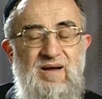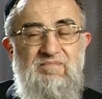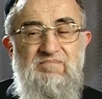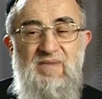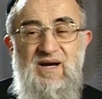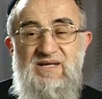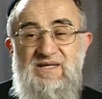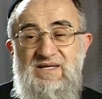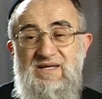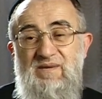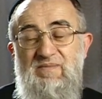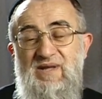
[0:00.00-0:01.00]
My
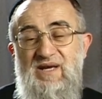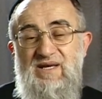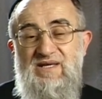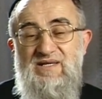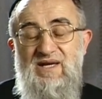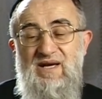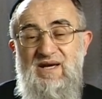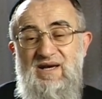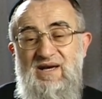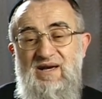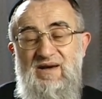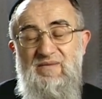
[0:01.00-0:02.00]
siblings,
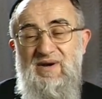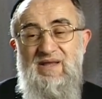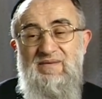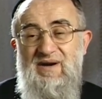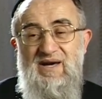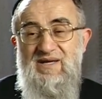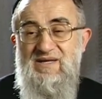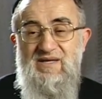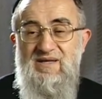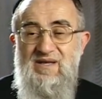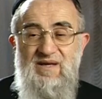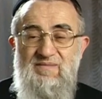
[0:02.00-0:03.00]
well, my
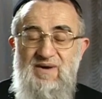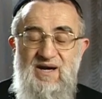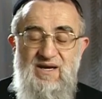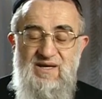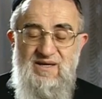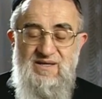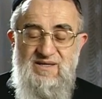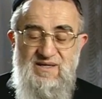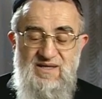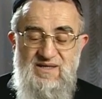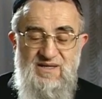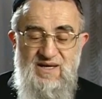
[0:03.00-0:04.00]
the, my
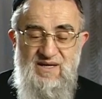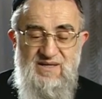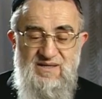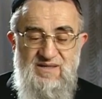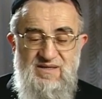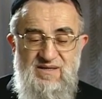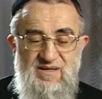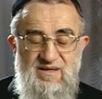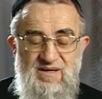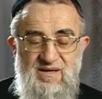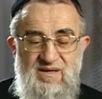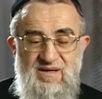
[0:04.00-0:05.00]
sisters
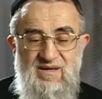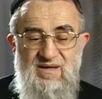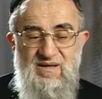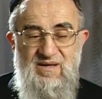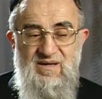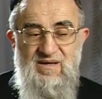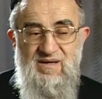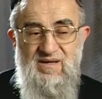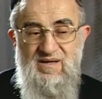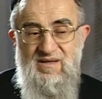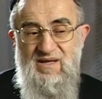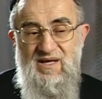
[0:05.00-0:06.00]

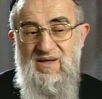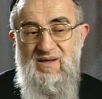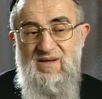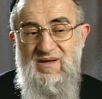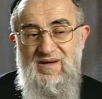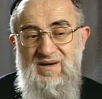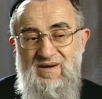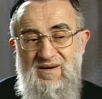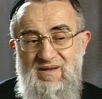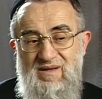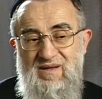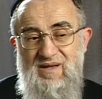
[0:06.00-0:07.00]
uh, that uh,
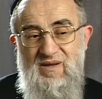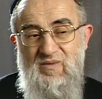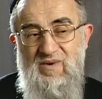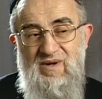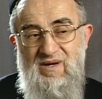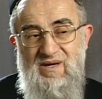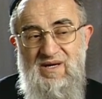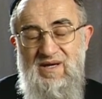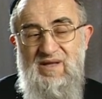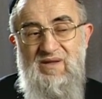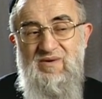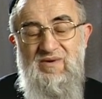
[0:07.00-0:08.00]
that were
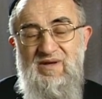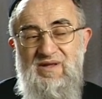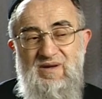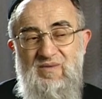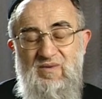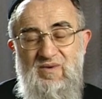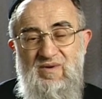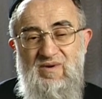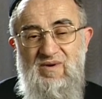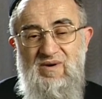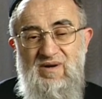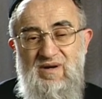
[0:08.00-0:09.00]
killed during the
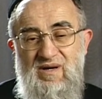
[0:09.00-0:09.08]
war.